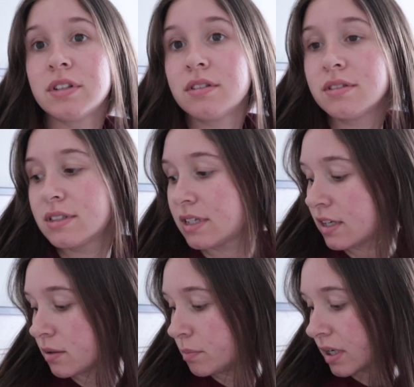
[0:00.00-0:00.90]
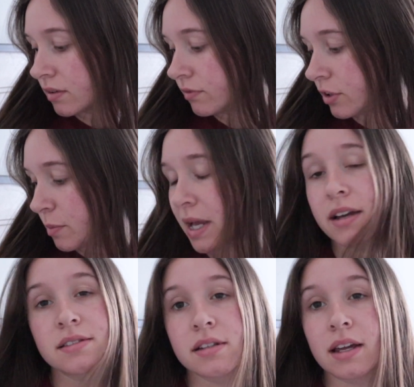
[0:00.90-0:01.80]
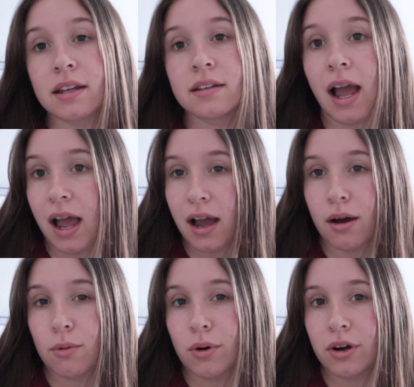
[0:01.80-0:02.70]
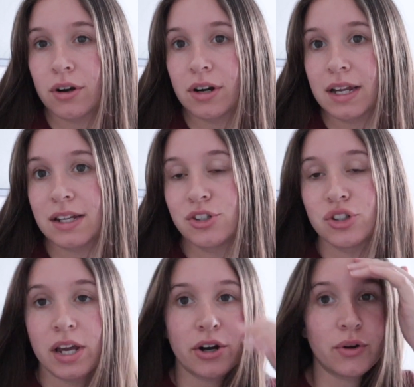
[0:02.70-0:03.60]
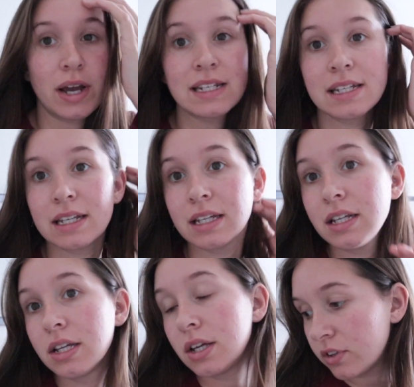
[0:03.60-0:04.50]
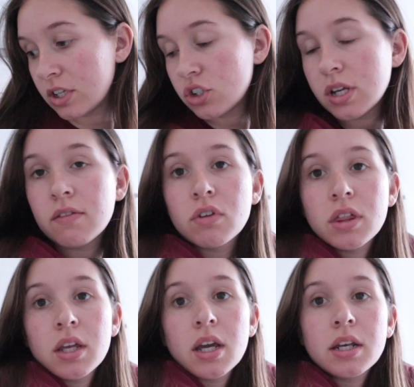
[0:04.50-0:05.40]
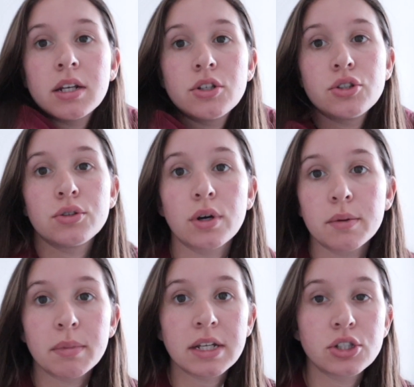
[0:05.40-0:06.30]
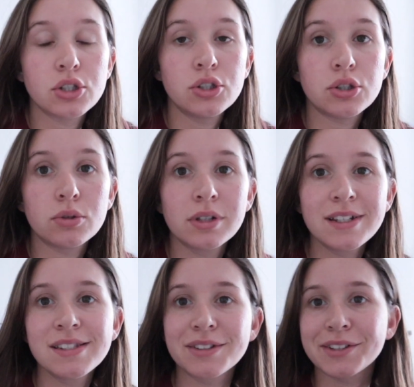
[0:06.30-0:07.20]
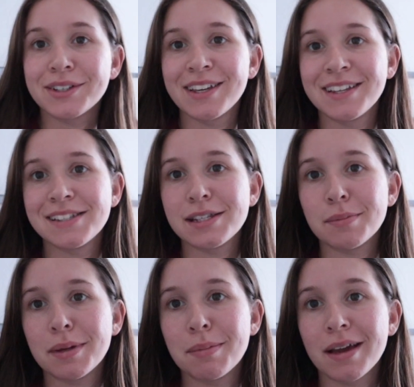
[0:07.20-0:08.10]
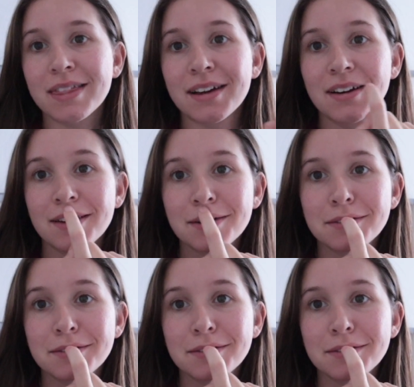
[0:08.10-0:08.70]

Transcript: been sitting in bed for the past like hour-ish. I don't know. I did finish everything I needed to on my to-do list. Looking at Sammy back there.